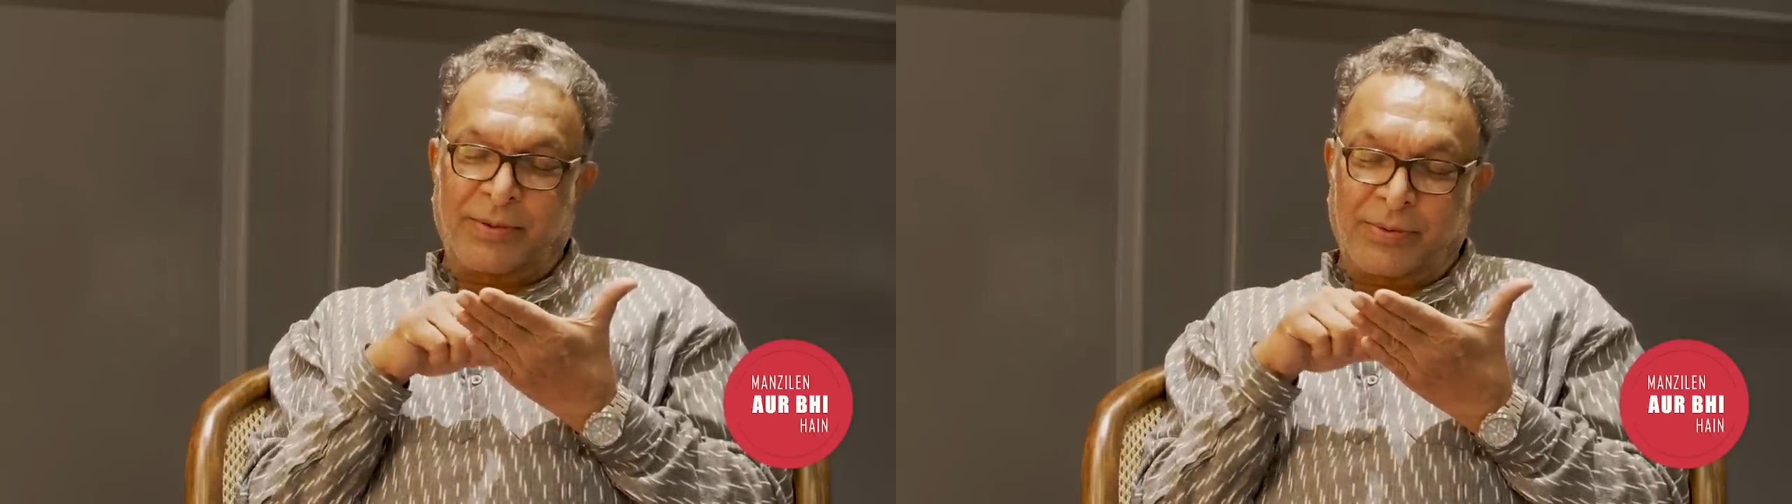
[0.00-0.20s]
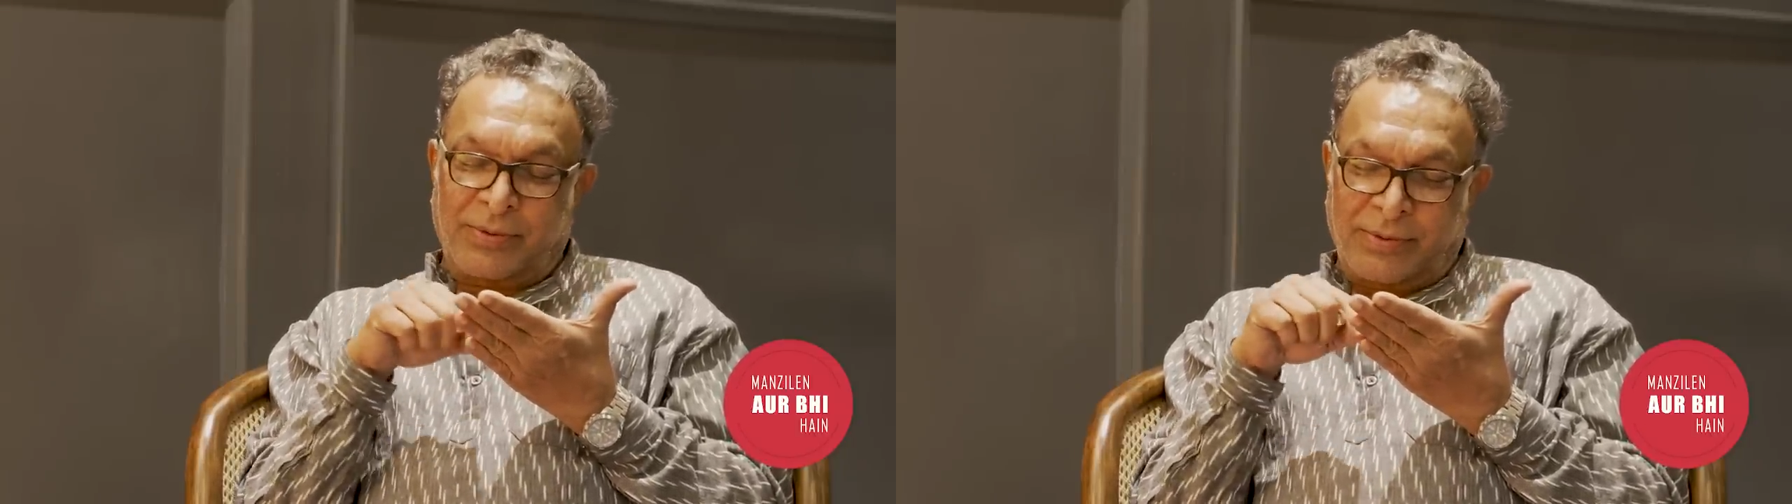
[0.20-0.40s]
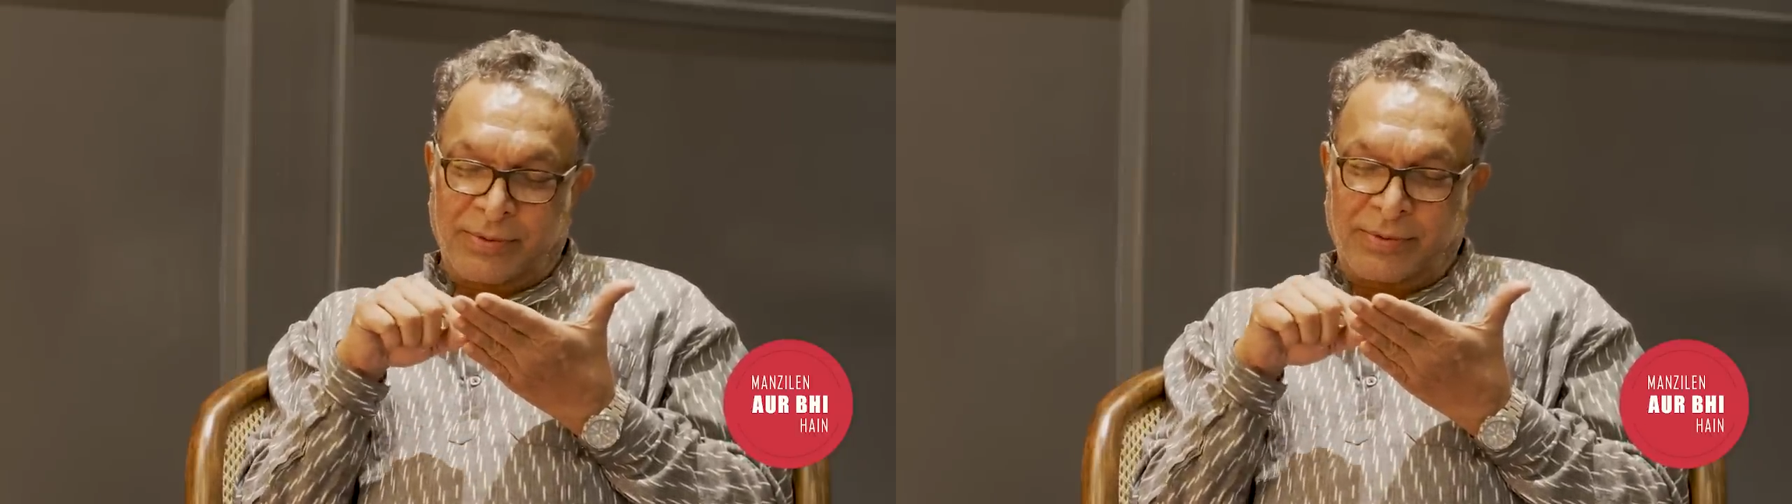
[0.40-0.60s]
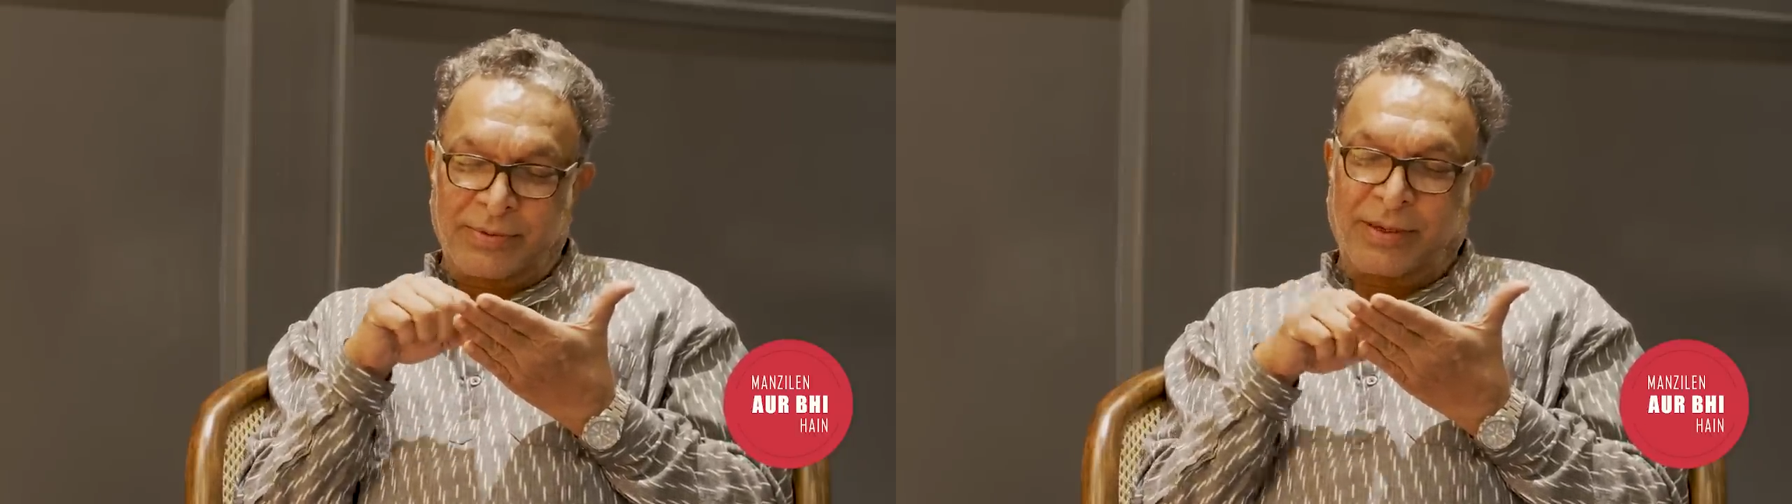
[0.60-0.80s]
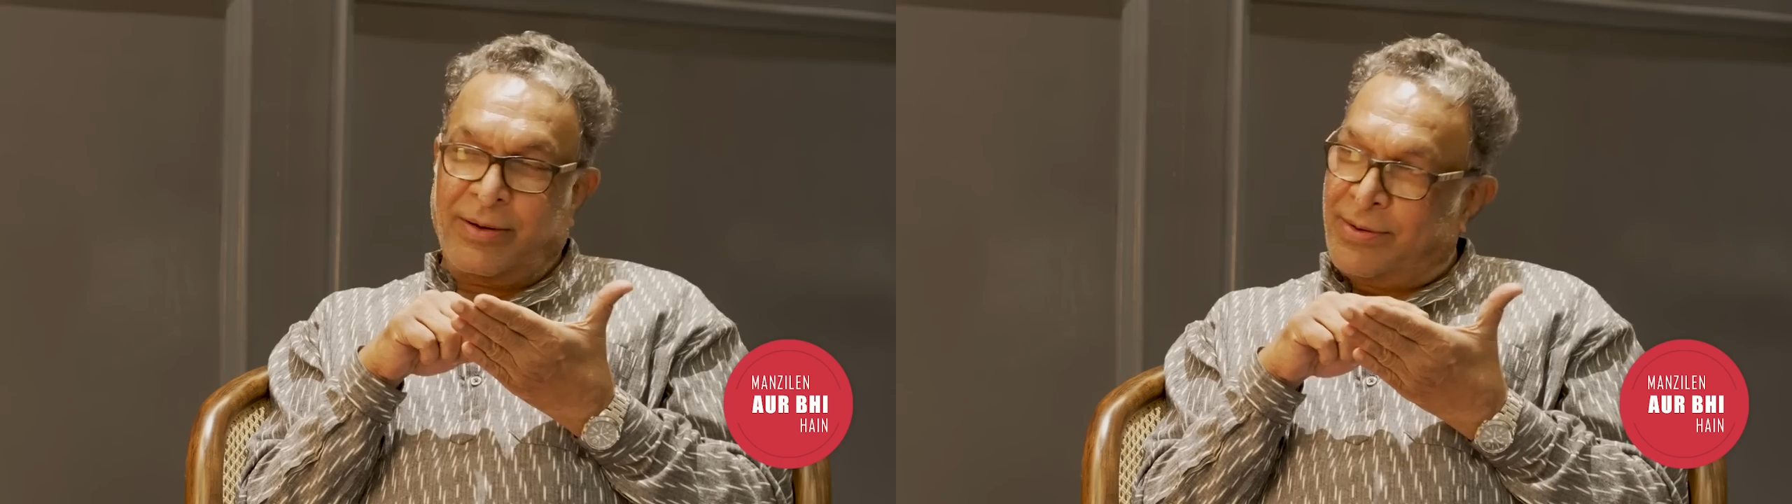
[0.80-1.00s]
how to
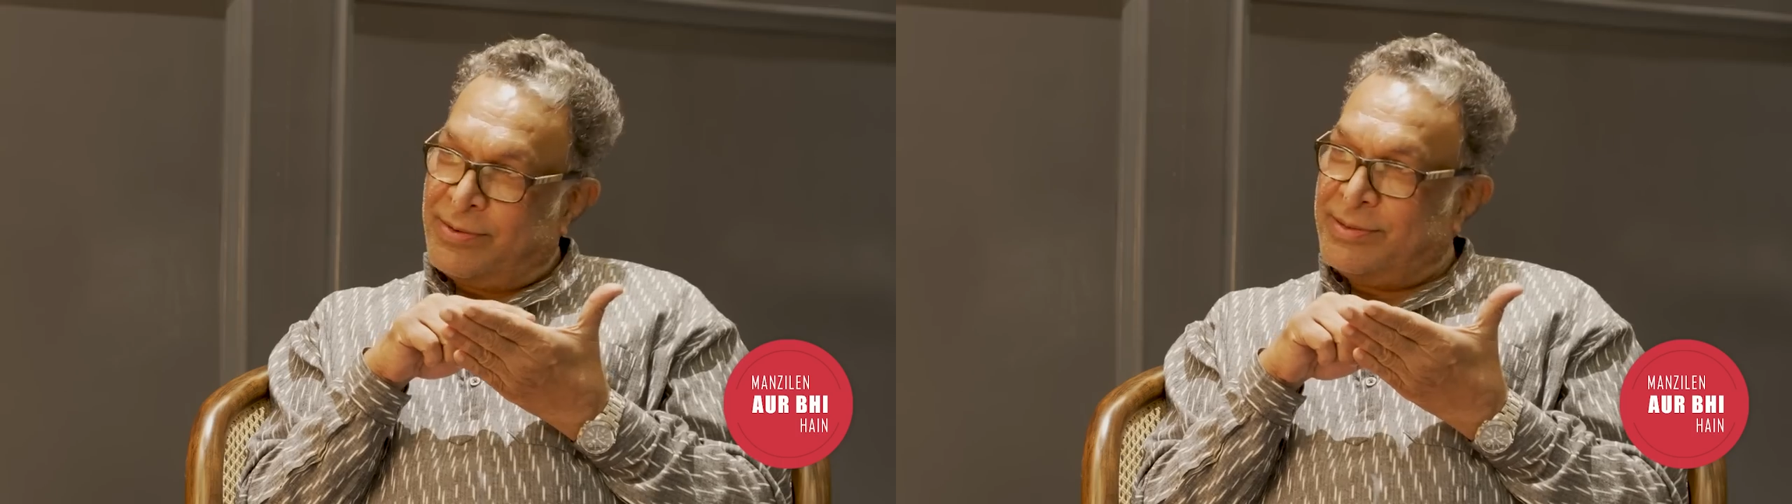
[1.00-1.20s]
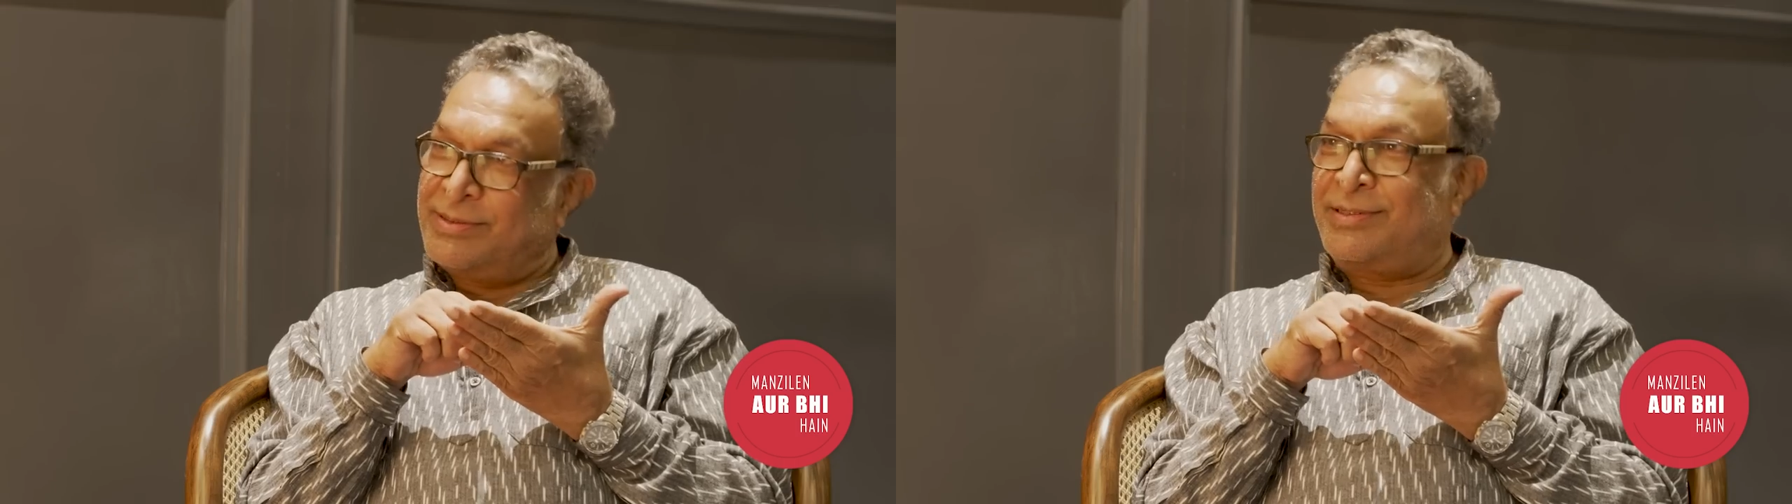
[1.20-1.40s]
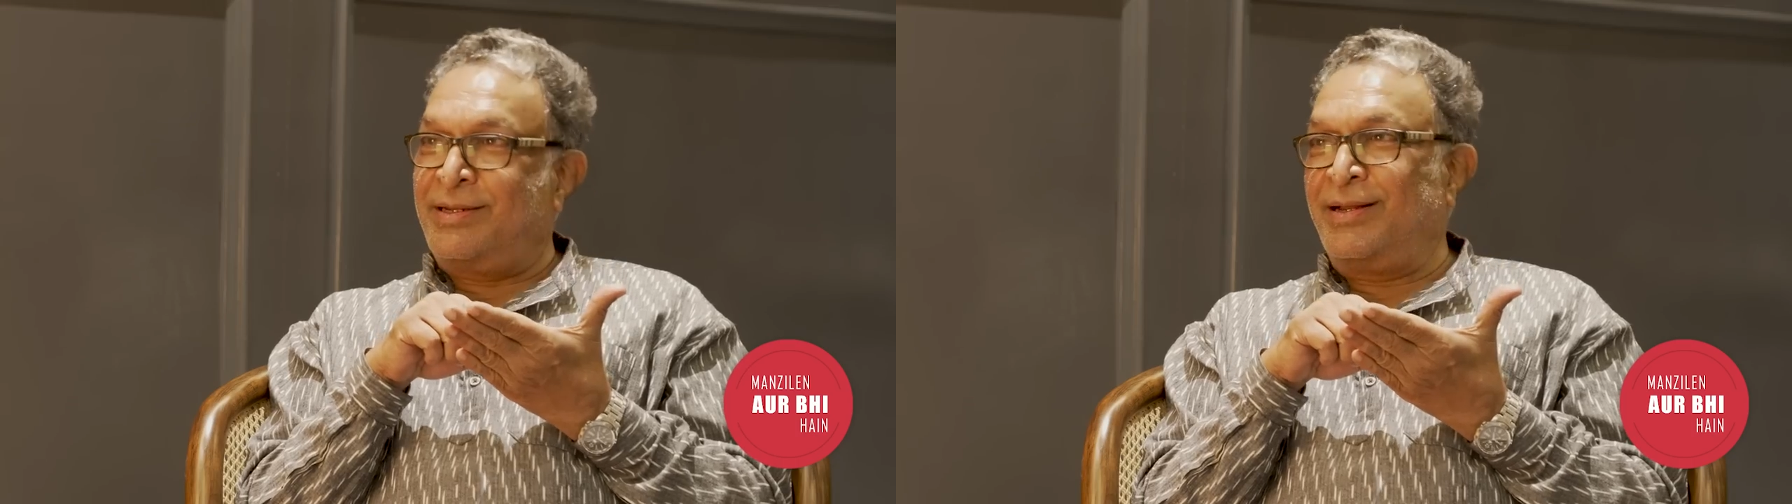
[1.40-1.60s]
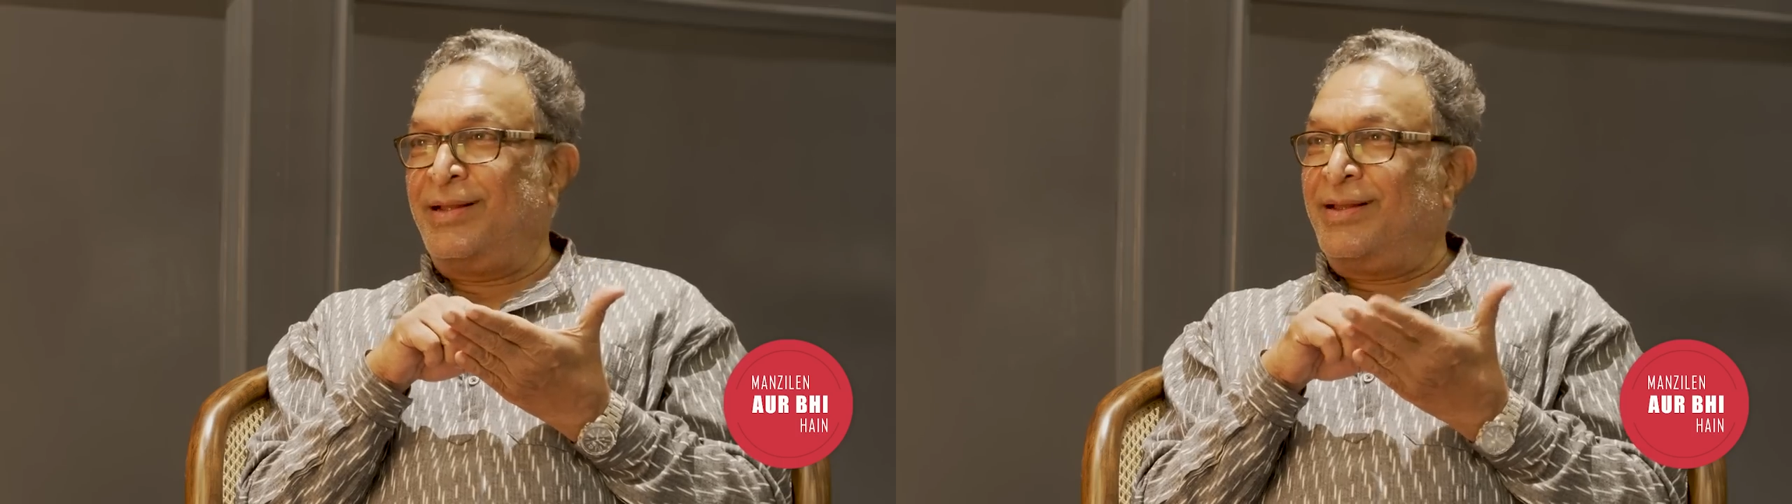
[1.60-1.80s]
do all these things.